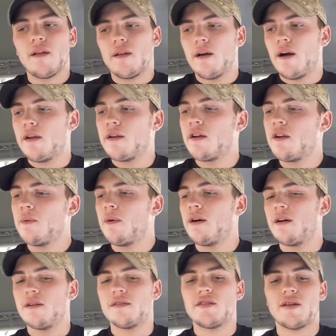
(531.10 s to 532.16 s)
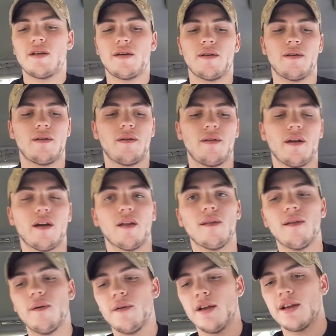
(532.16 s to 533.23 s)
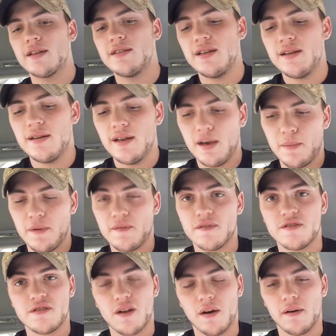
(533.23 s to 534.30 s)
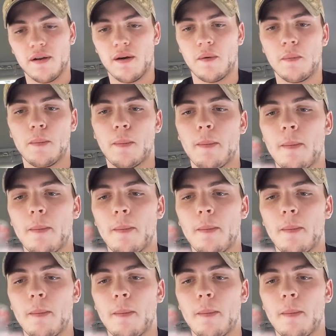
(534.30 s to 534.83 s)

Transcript: You're going to want like a low nicotine dip if you're starting out.